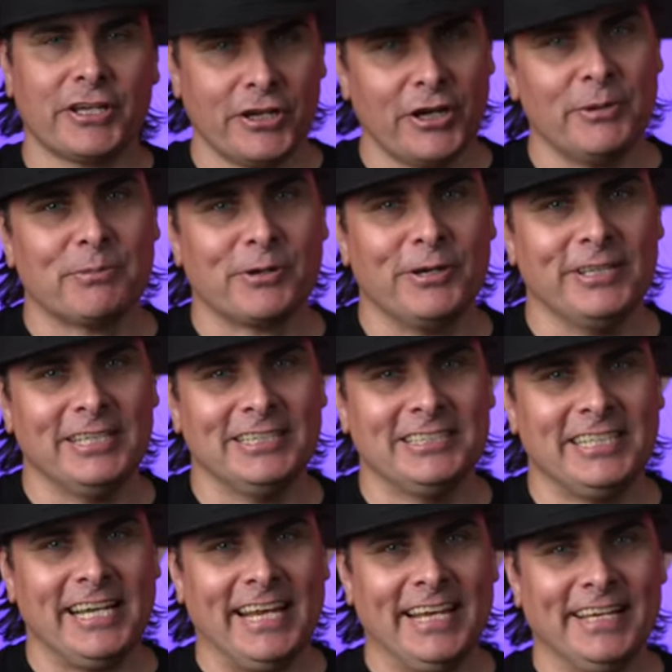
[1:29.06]
GoPro this
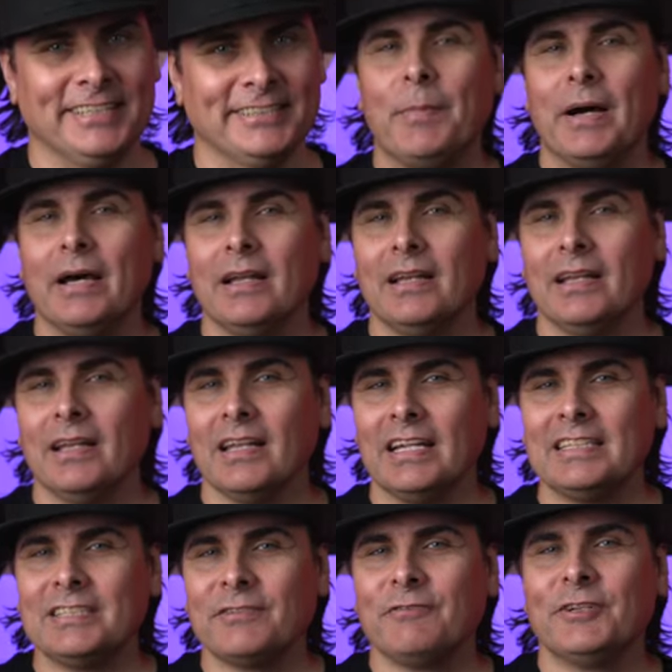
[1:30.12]
year. But
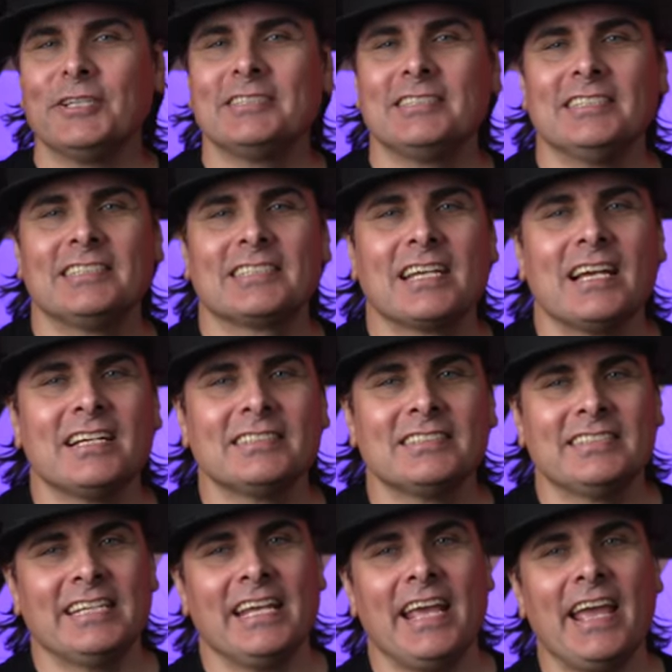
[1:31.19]
let's first discuss
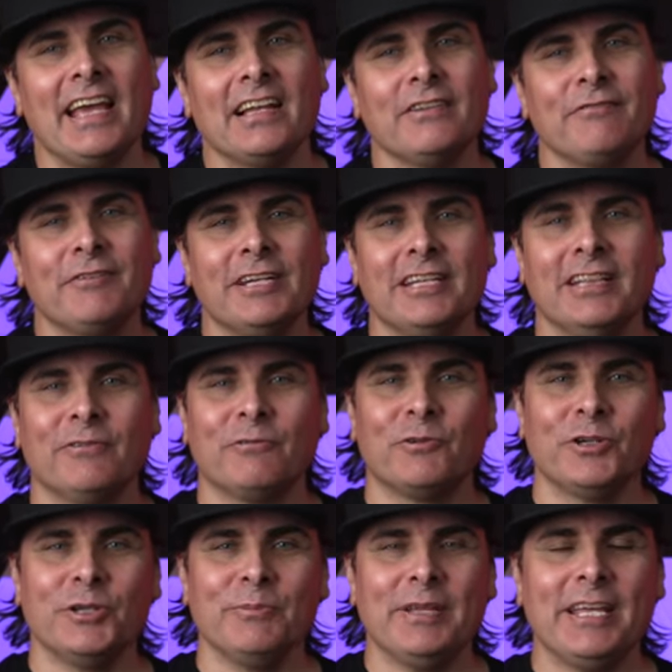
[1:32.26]
the elephant in the
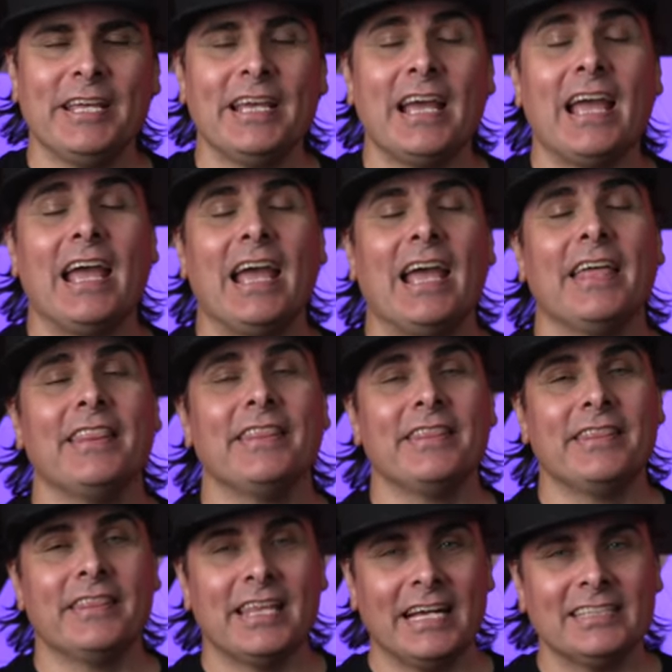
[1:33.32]
room here, and
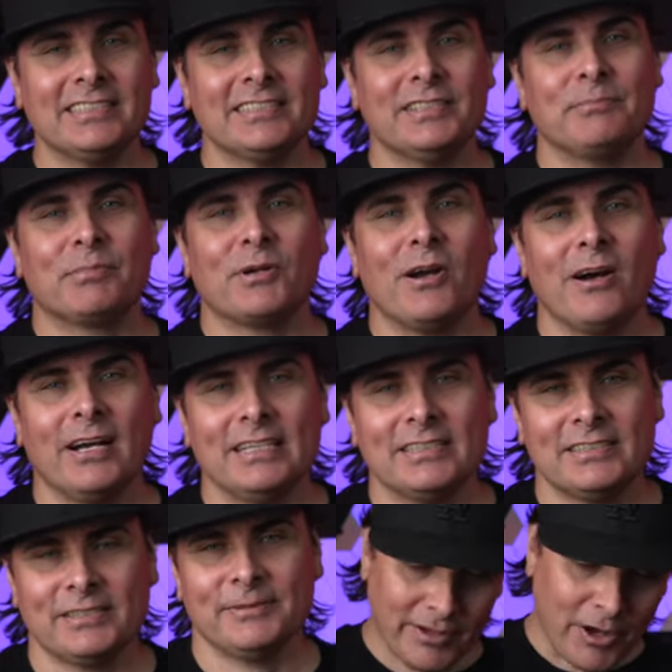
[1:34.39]
that's the price.